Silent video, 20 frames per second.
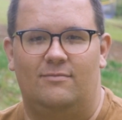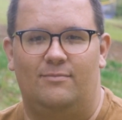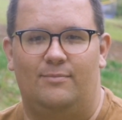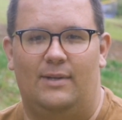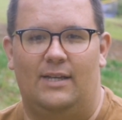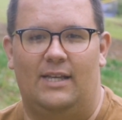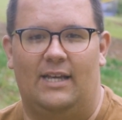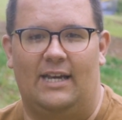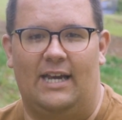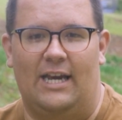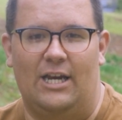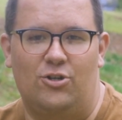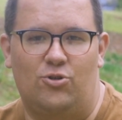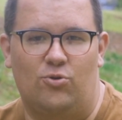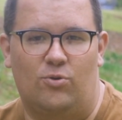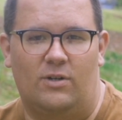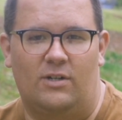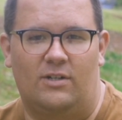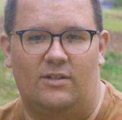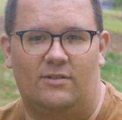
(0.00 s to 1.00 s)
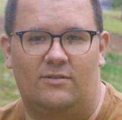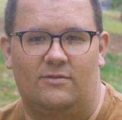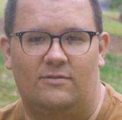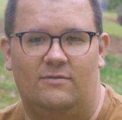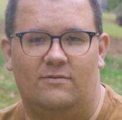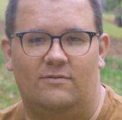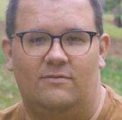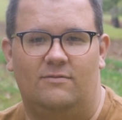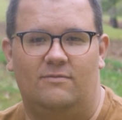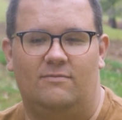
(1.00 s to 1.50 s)
Be like, hey, Jordan,
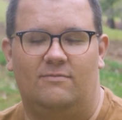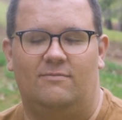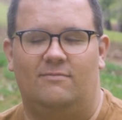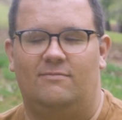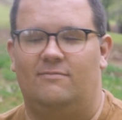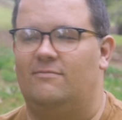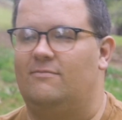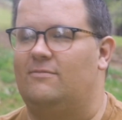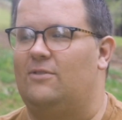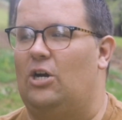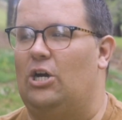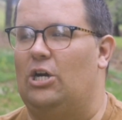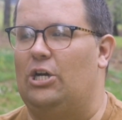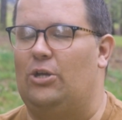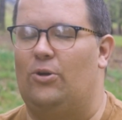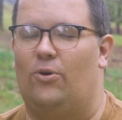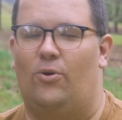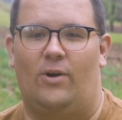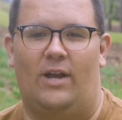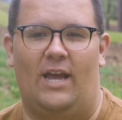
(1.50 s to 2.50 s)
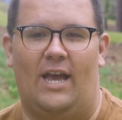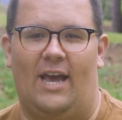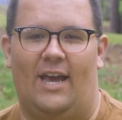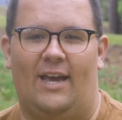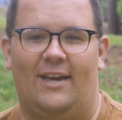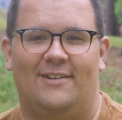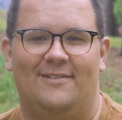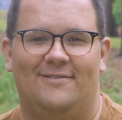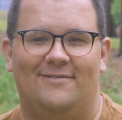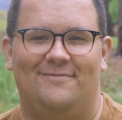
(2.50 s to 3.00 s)
are you
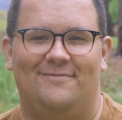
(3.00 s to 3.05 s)
okay?